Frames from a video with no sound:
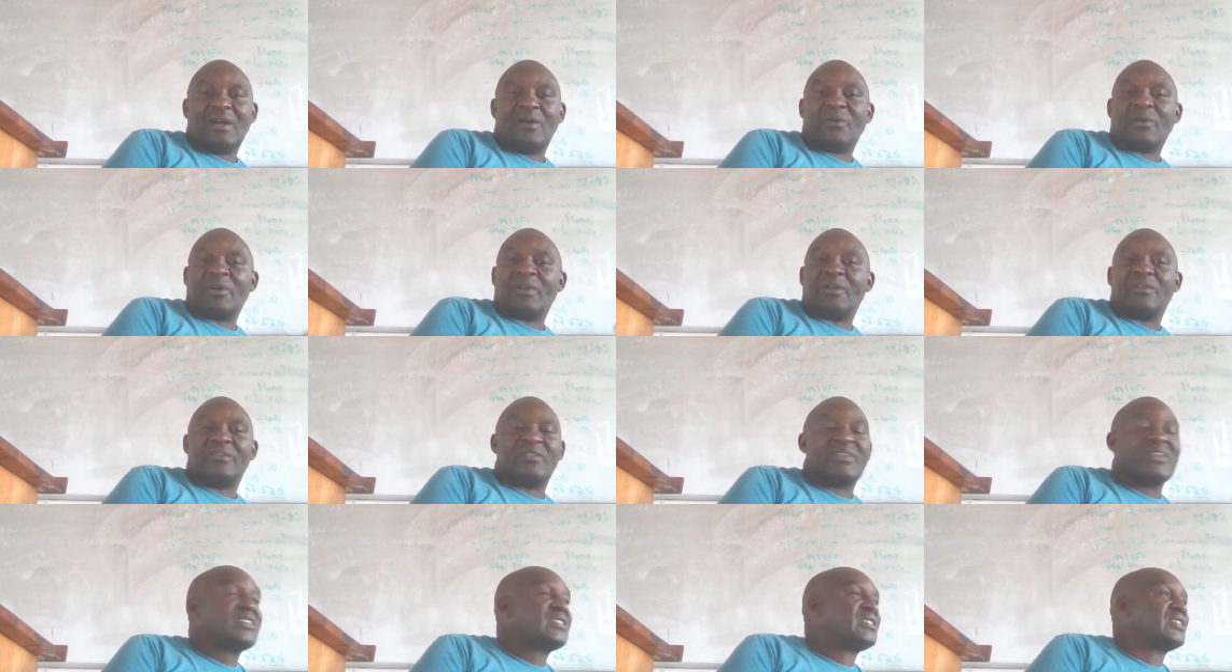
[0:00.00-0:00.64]

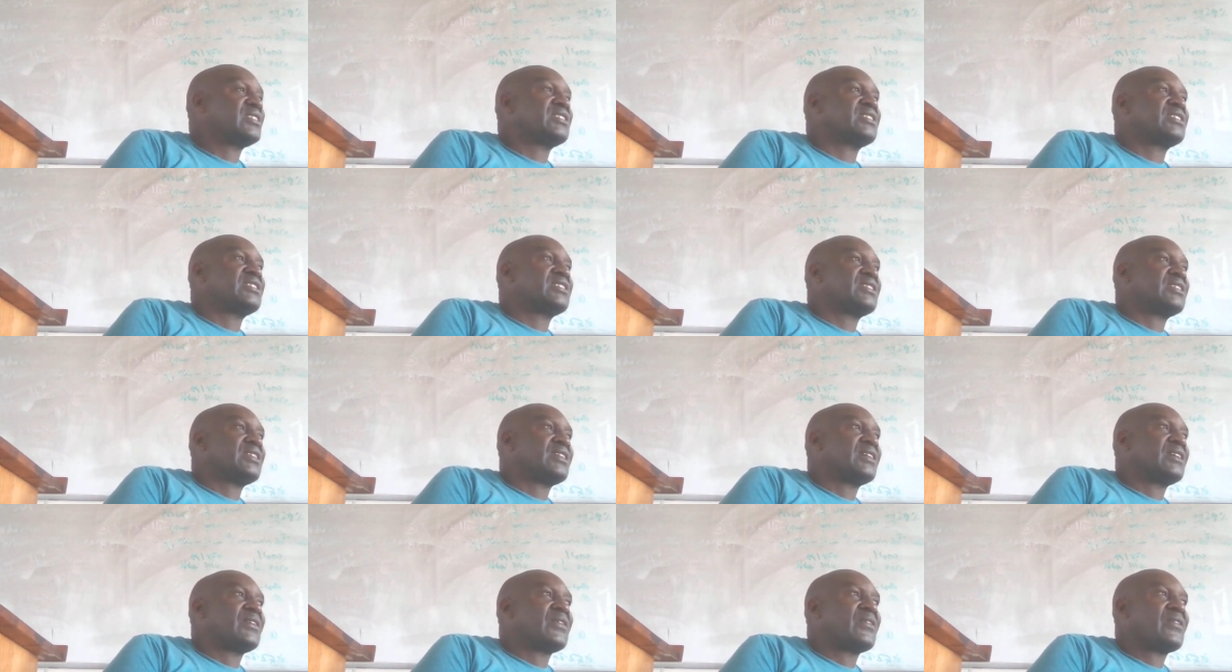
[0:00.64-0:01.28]
Well, this
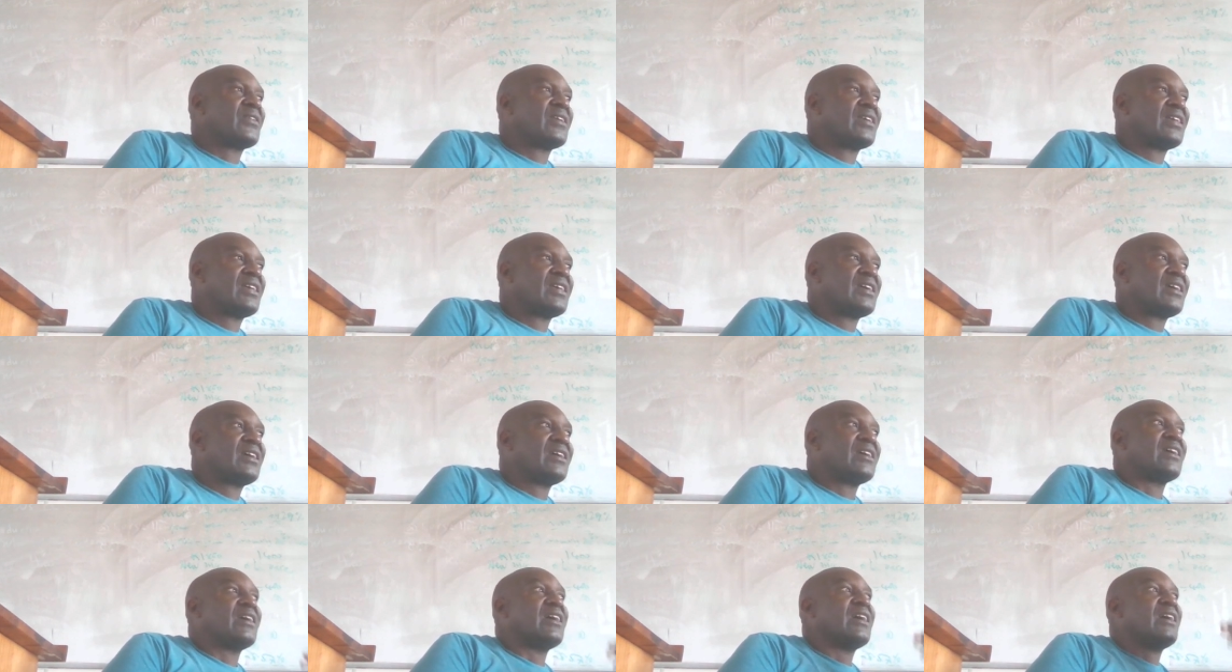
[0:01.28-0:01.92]
is
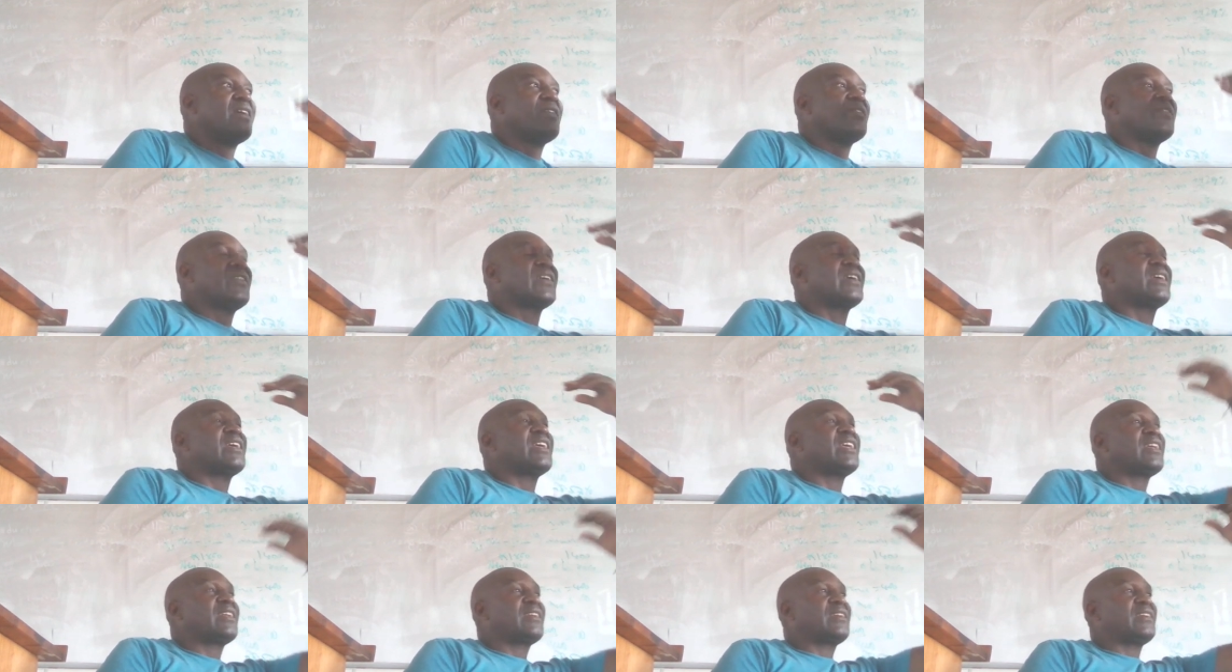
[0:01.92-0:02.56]

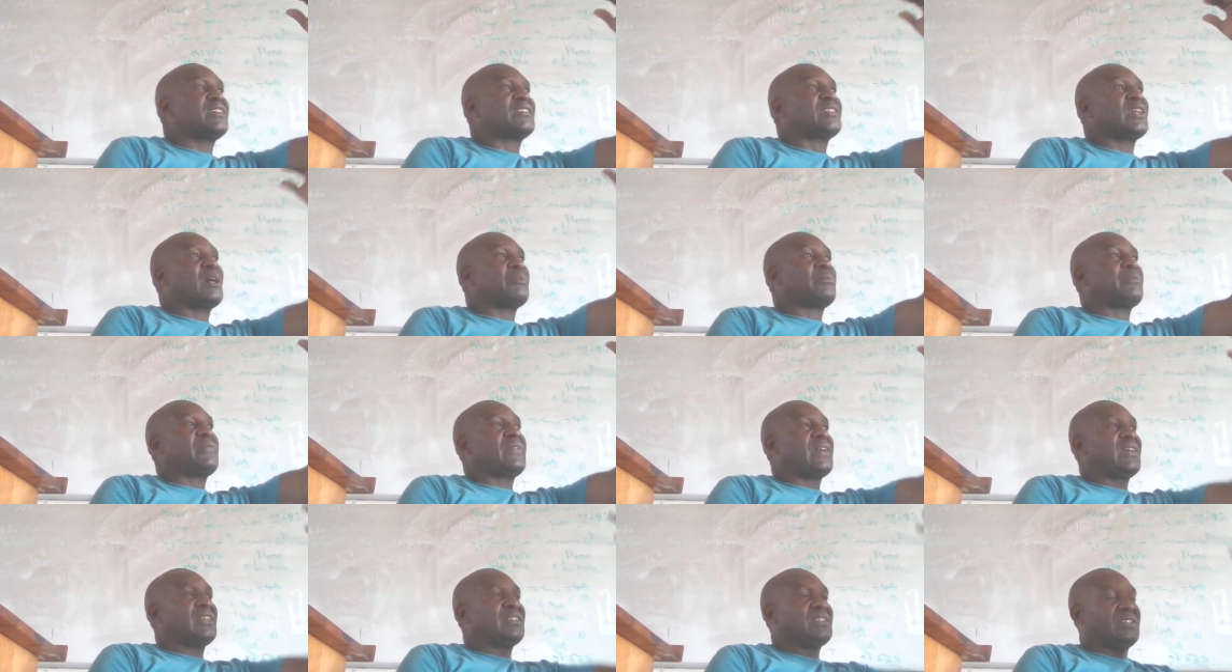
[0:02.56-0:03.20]
the English
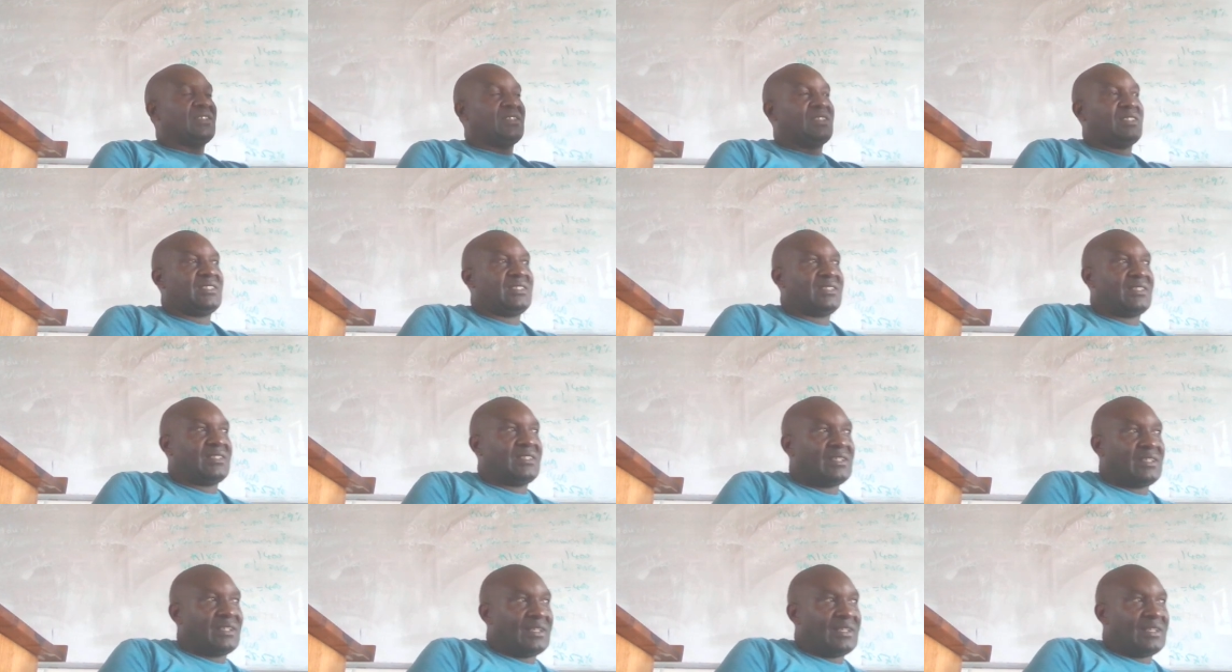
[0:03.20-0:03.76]
up there, isn't it?